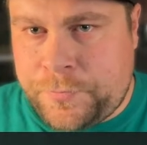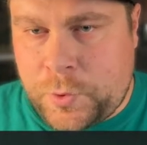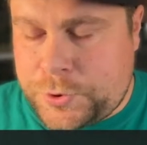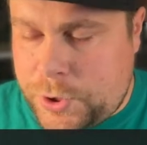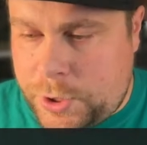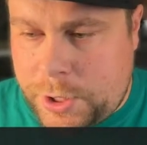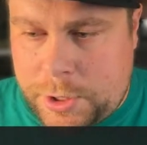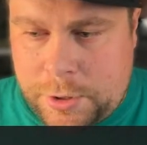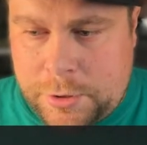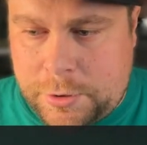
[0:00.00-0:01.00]
what's going on
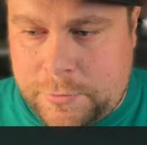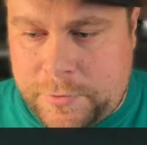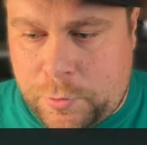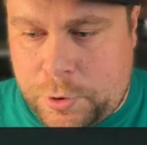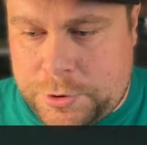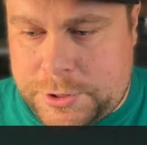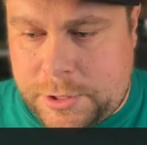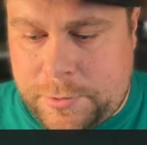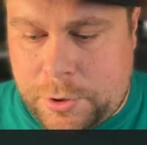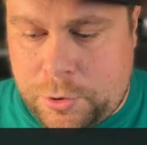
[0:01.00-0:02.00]
all over the world is going
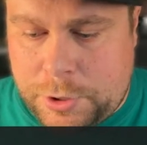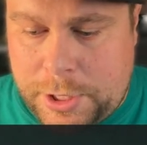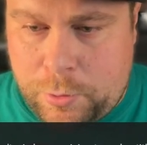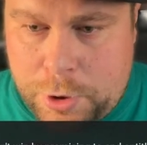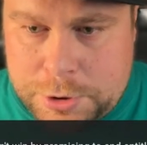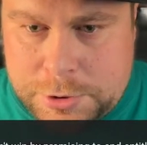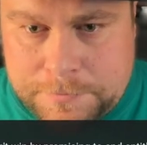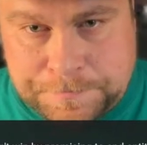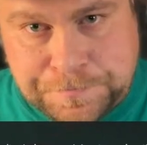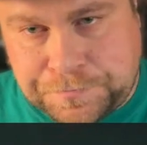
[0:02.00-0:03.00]
to be a whole lot worse,
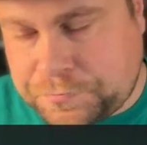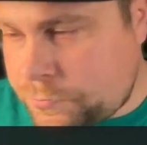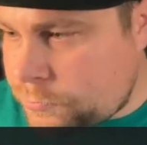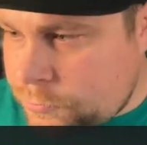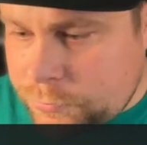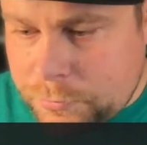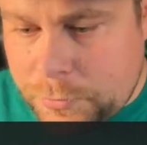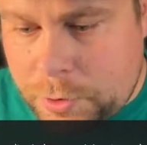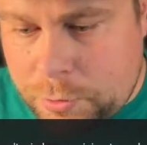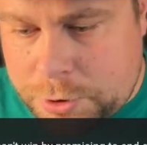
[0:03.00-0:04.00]

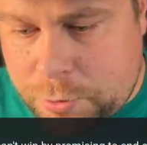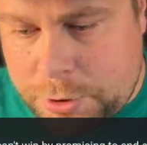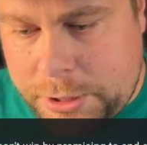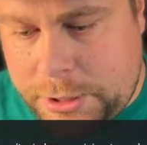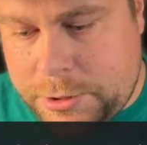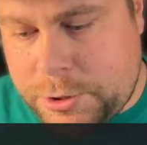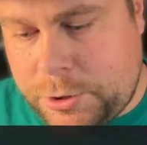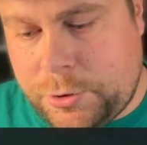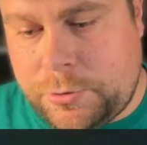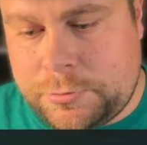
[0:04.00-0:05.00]
which will lead to,